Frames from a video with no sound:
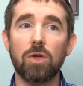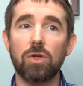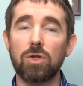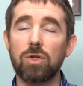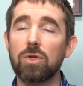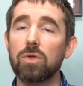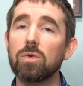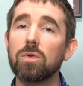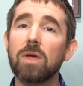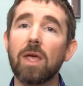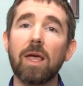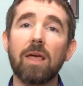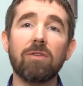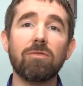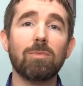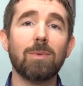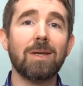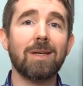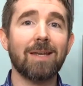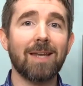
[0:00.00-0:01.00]
you
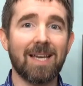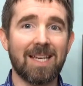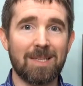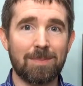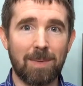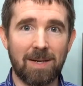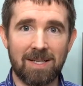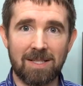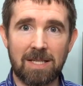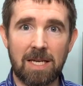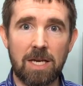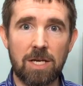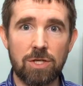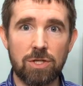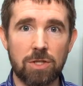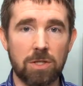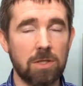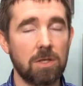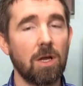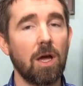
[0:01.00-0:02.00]
gave me an
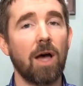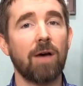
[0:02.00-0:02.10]
expectation